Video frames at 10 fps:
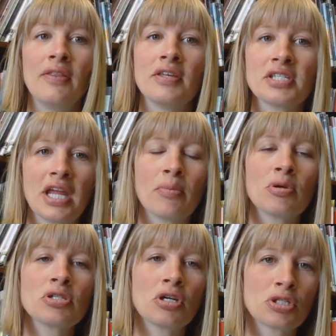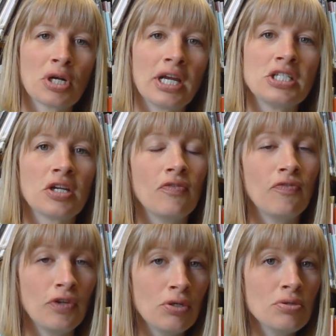The scammers are trying to
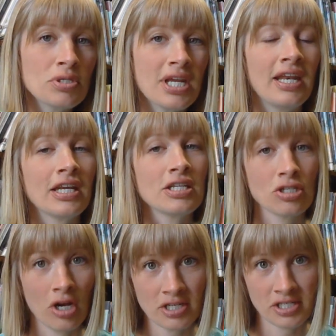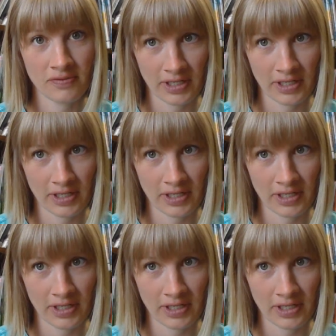confuse and exhaust